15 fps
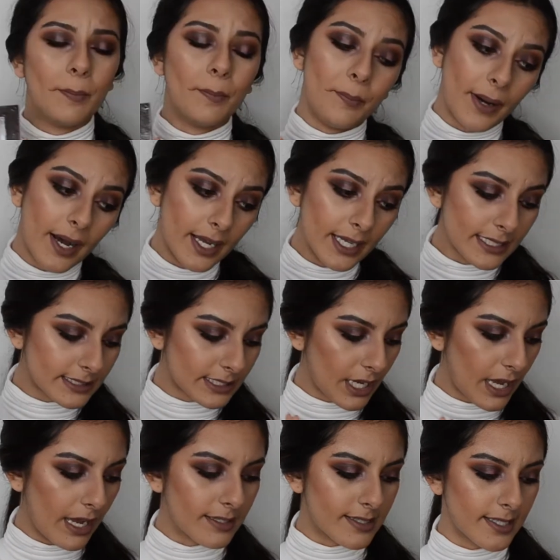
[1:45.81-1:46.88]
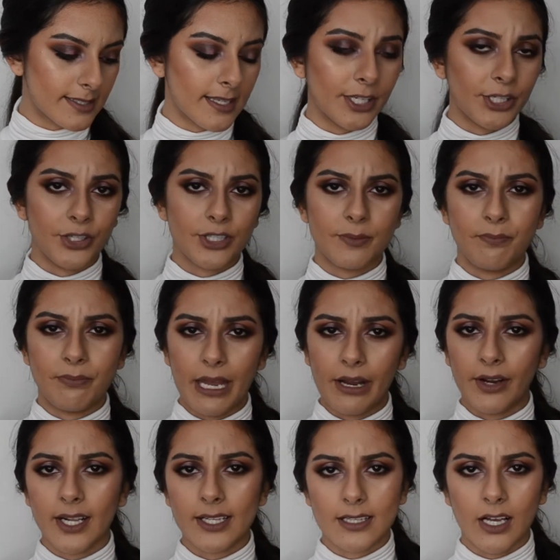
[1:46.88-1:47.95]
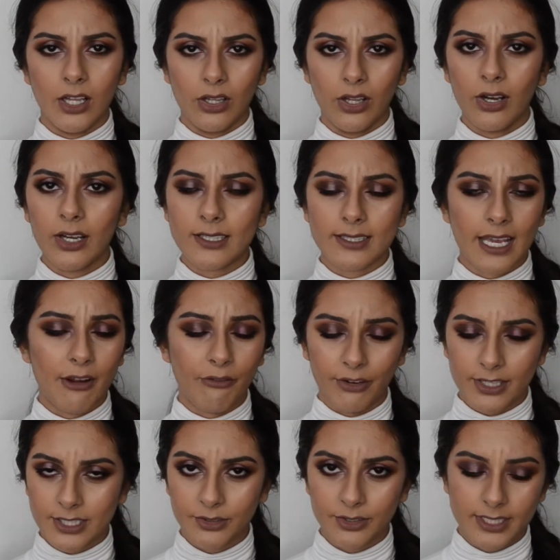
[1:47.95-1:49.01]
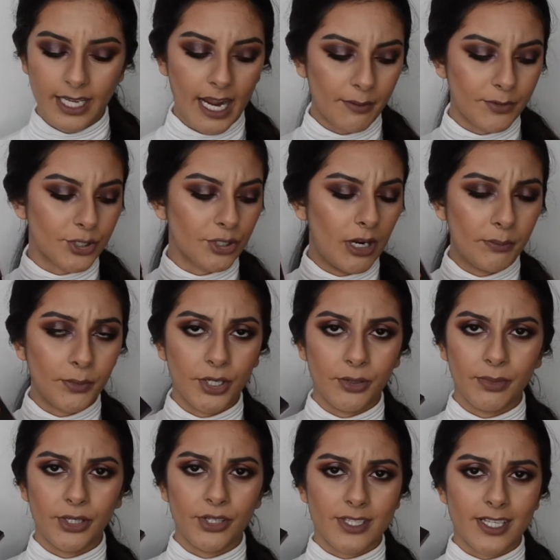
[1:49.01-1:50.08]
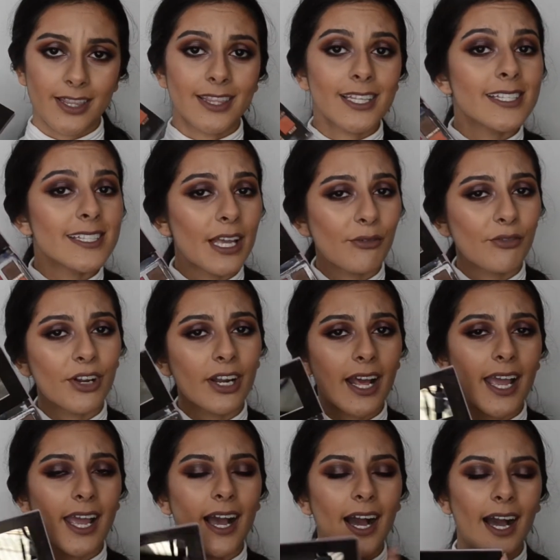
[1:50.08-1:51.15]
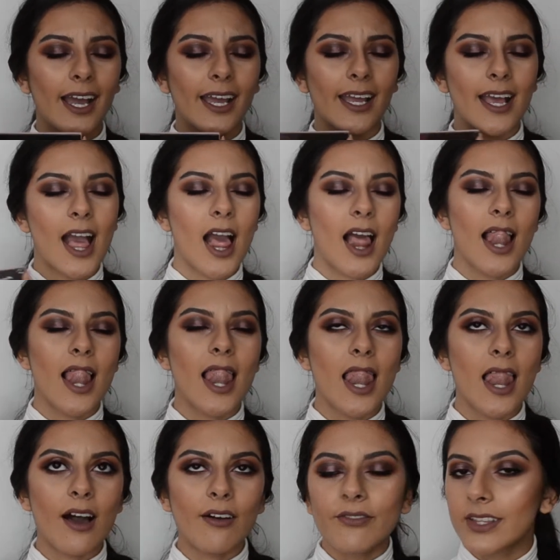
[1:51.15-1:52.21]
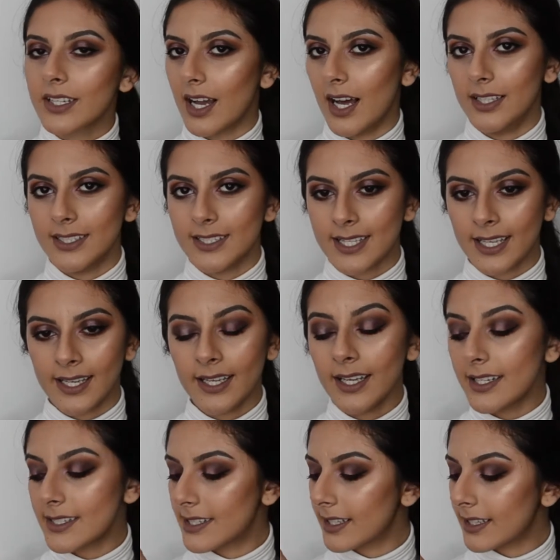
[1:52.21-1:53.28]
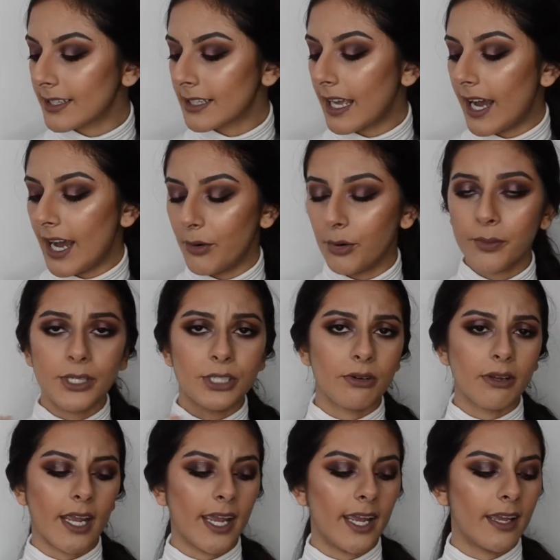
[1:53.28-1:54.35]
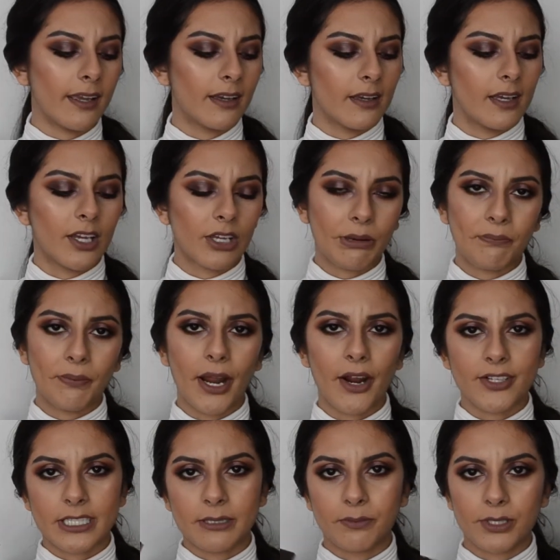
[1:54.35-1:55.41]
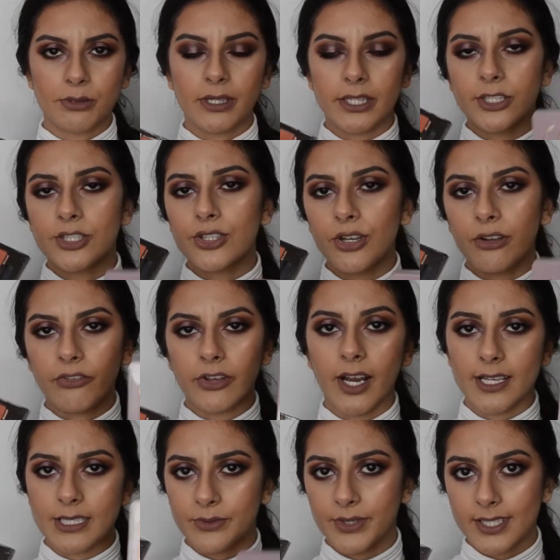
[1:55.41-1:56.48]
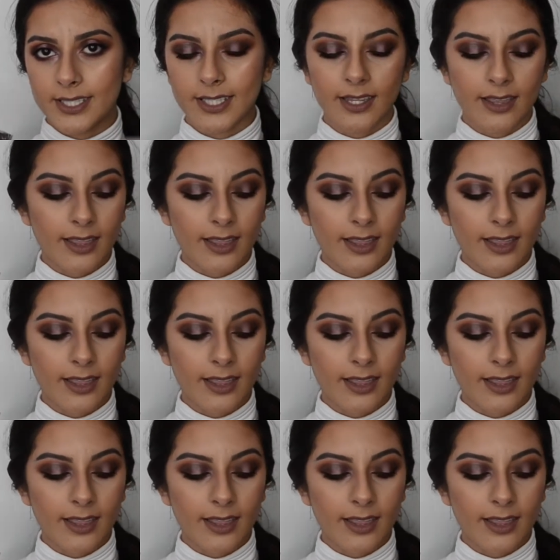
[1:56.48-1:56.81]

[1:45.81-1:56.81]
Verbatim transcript: But since I use berries a lot every single day, I'm sure I'm going to be using this every day. I love the colours in it. I will be doing a comparison between the two if you guys want to see